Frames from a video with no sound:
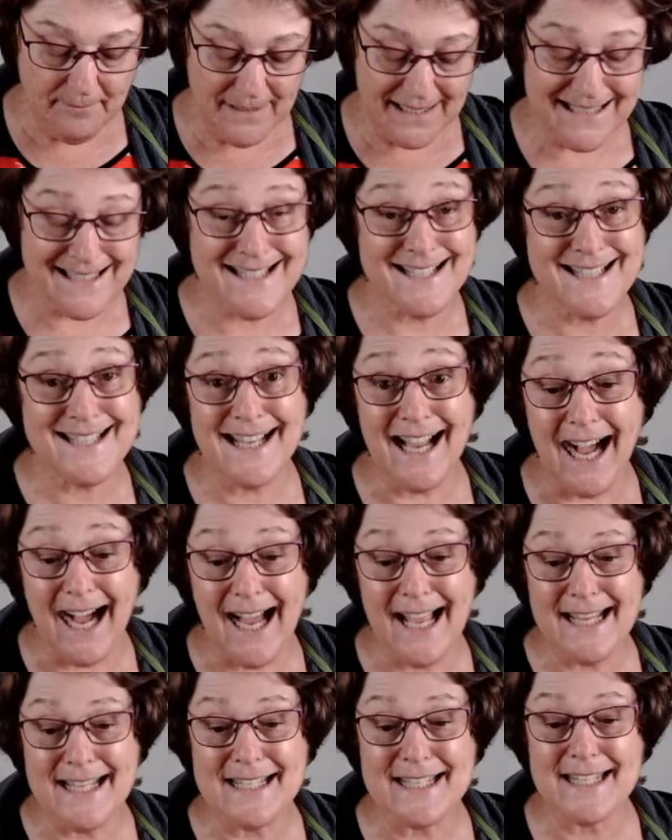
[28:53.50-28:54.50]

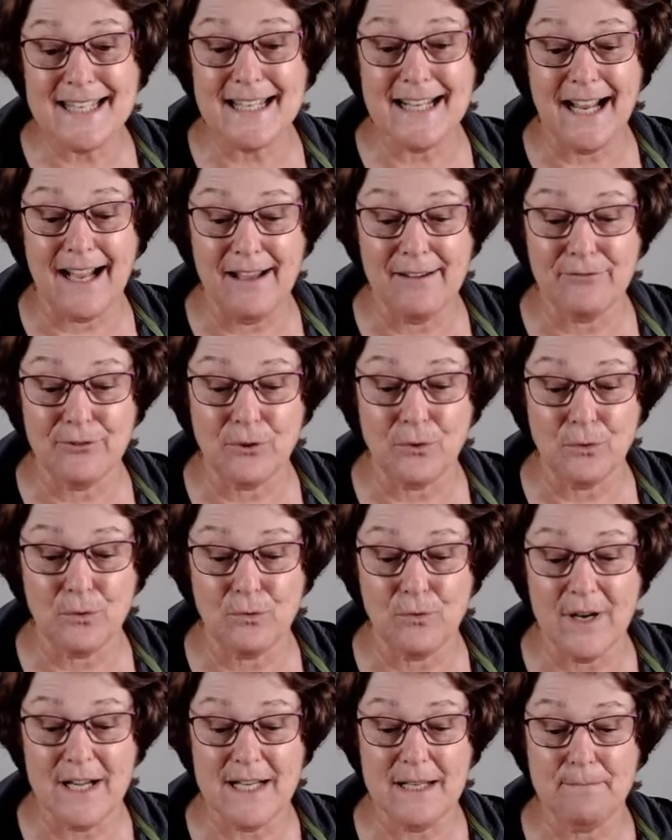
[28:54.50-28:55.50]
designs that I've
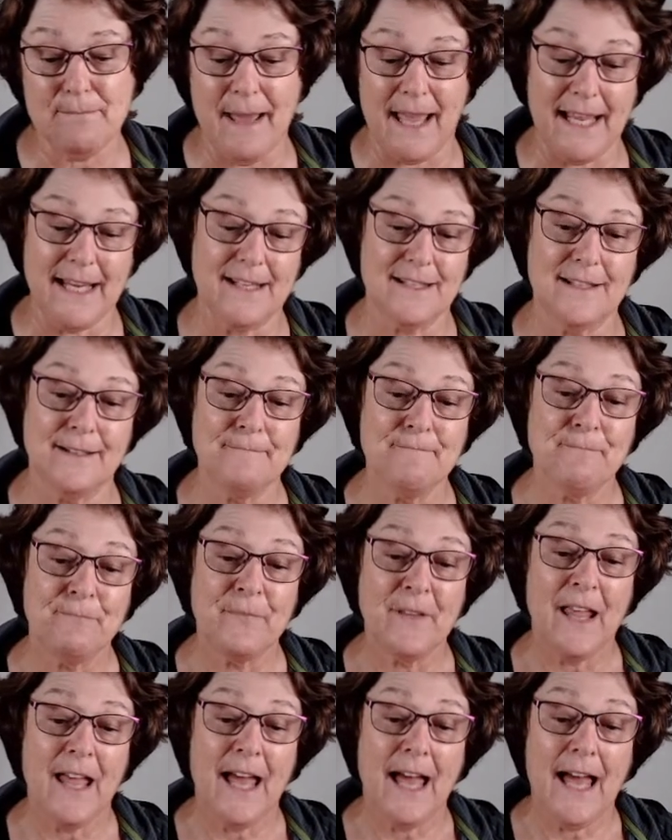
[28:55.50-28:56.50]
already made.
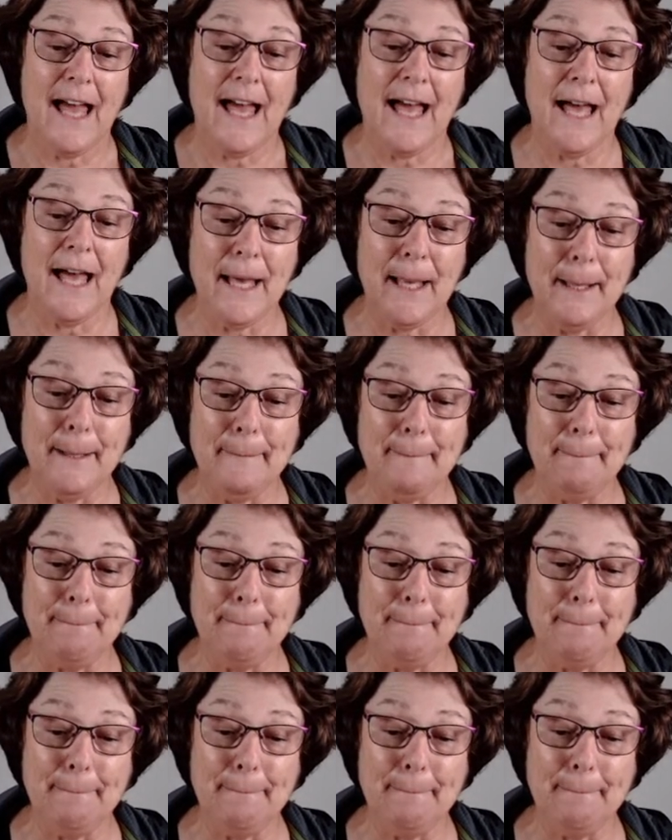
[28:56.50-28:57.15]
I